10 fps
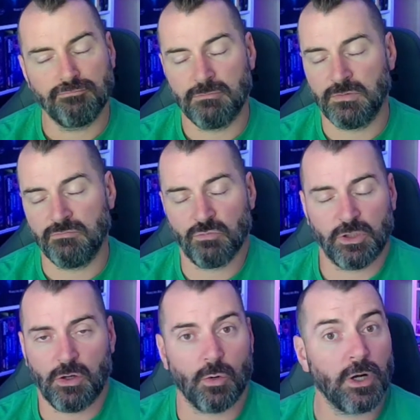and
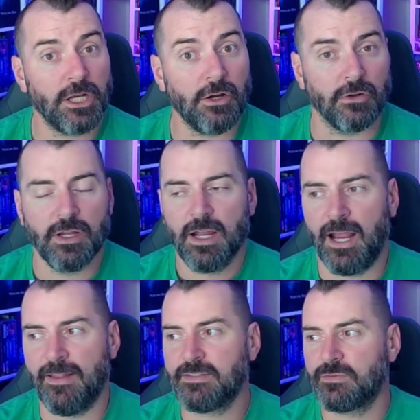what I don't. And
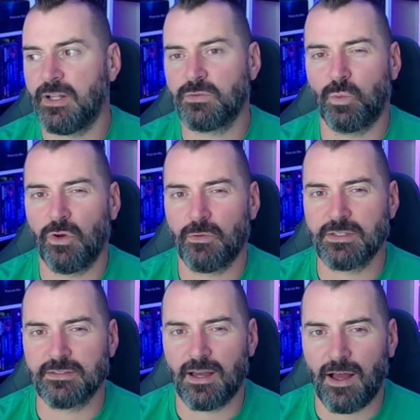that's one of the
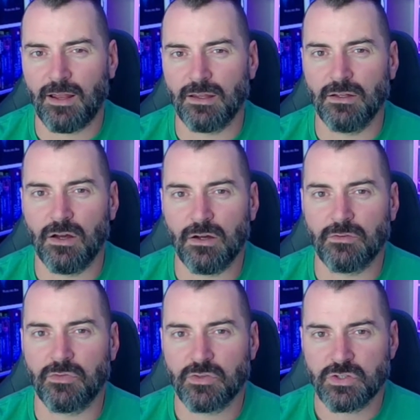reasons I
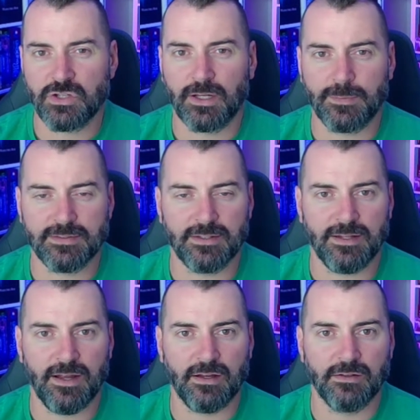love Shut Up and Sit
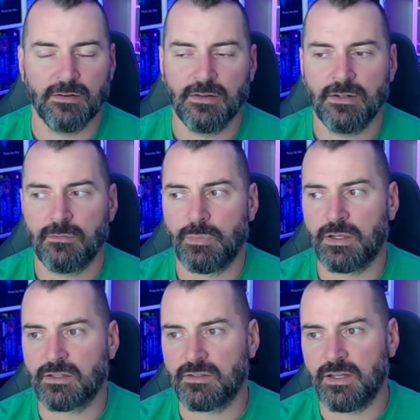Down,
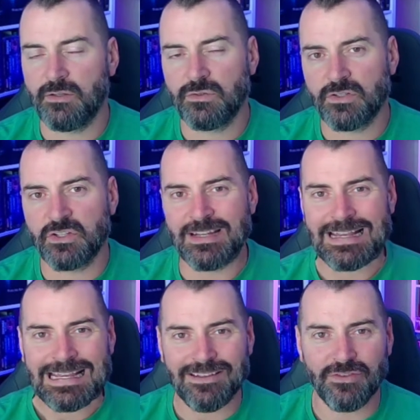because they do such an
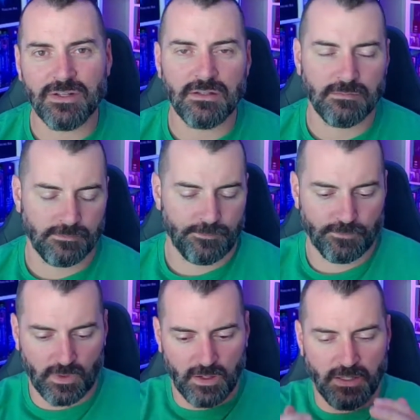even
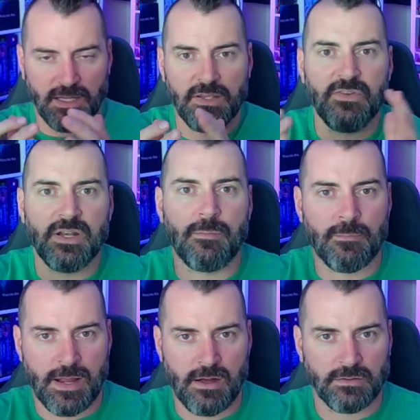
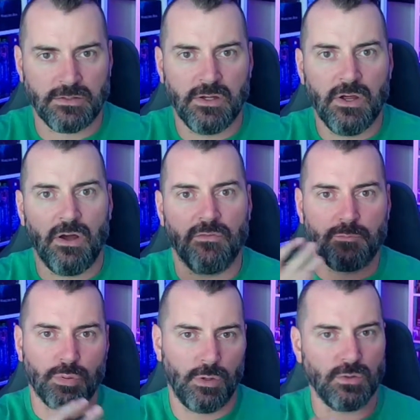amount of
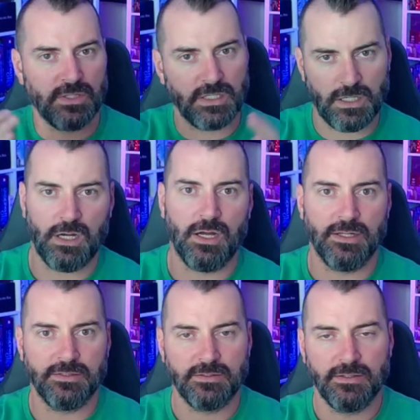pros and
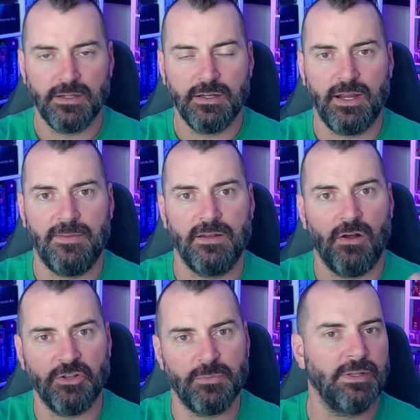cons, and then
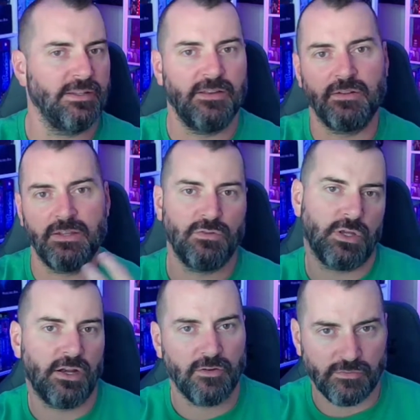ultimately they'll give you
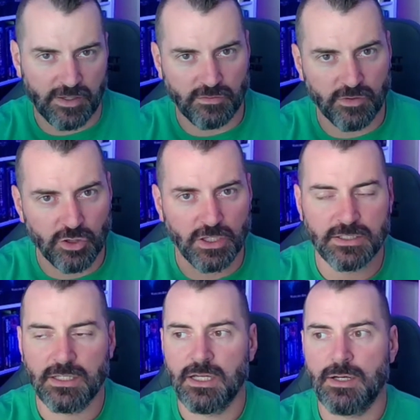kind of their final verdict.
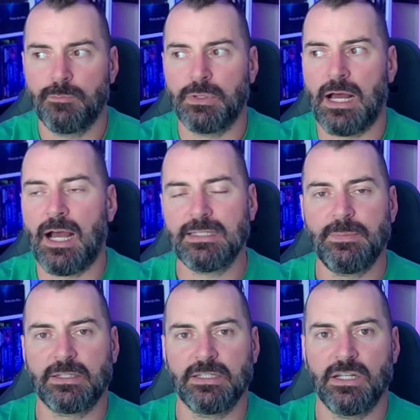But I
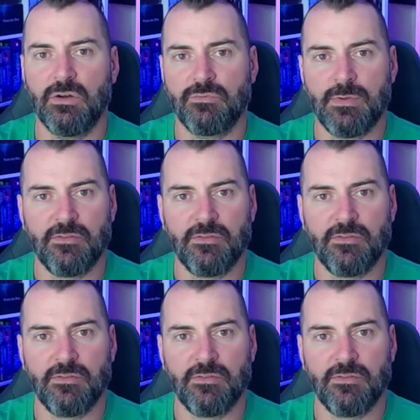typically know if